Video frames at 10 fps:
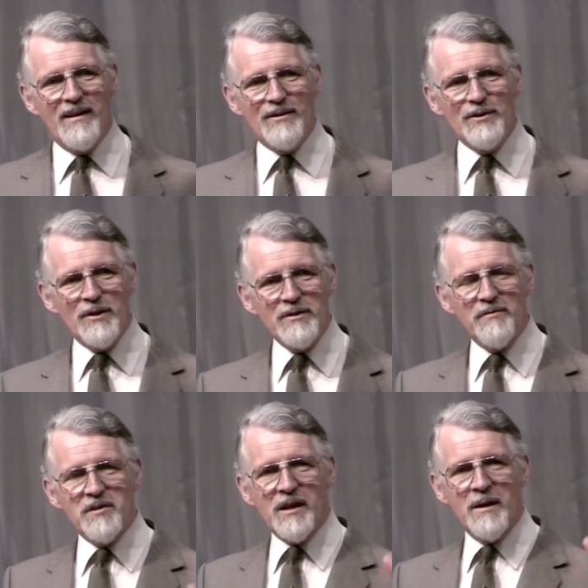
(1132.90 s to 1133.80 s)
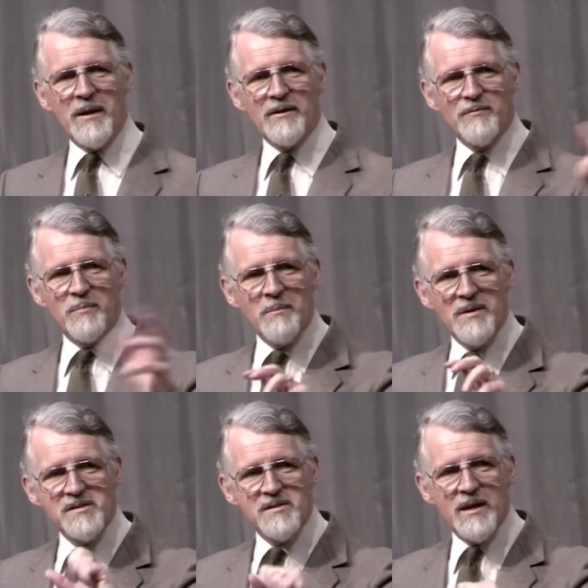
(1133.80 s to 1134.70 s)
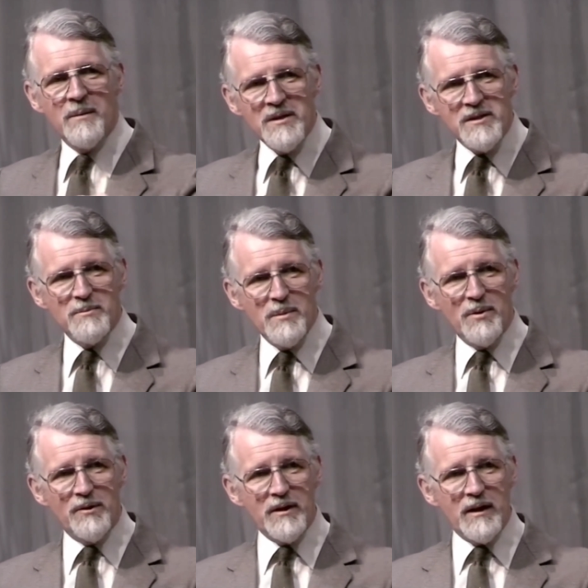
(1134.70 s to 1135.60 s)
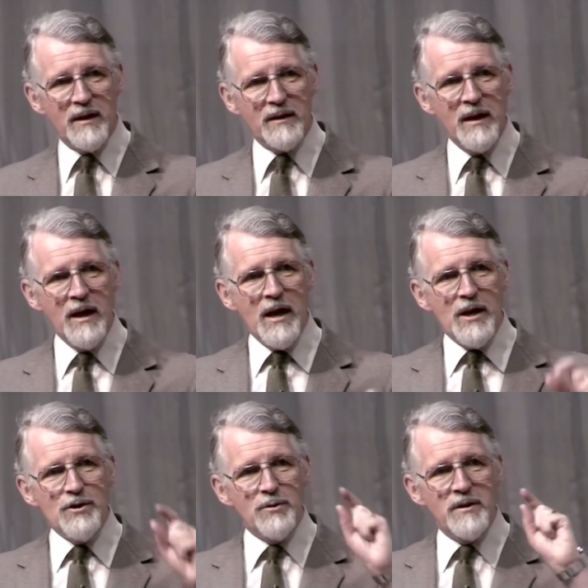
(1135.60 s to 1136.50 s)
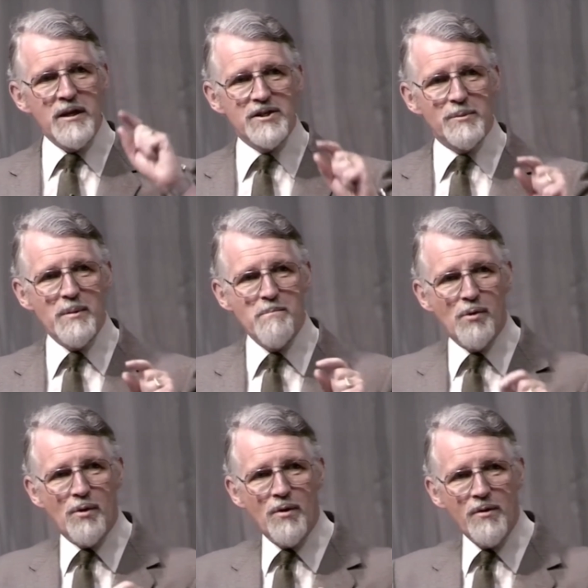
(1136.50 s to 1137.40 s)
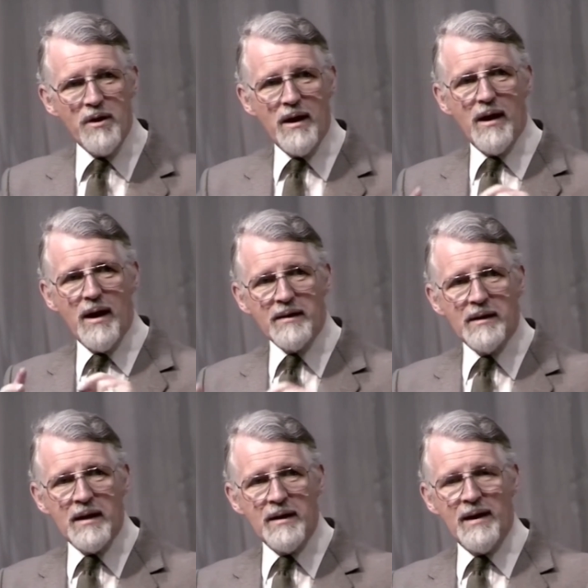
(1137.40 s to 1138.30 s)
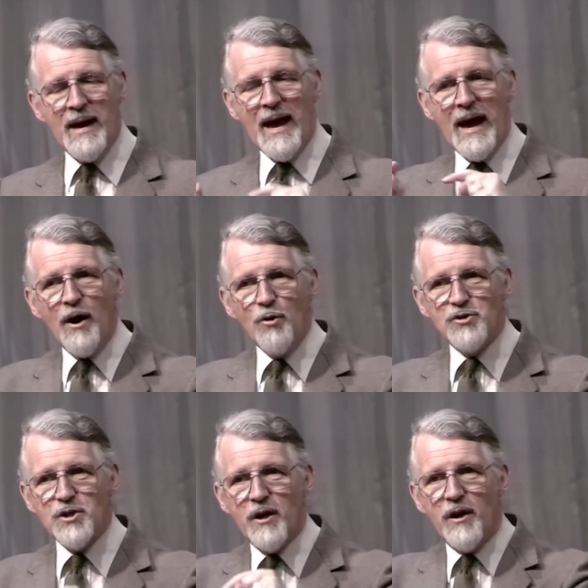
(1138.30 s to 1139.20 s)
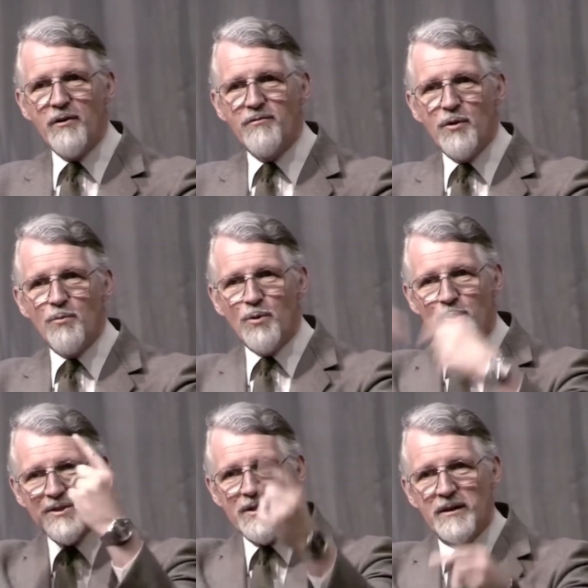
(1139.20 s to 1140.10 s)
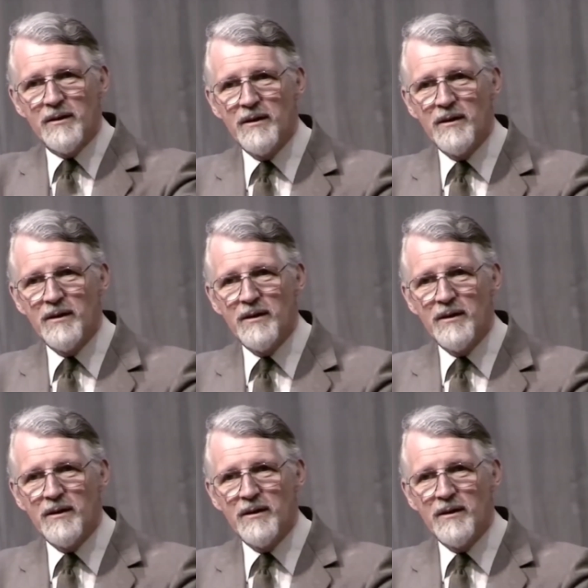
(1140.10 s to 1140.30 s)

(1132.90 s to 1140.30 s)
you don't have to come out of mummy's tummy to be born again. You need to be born again out of water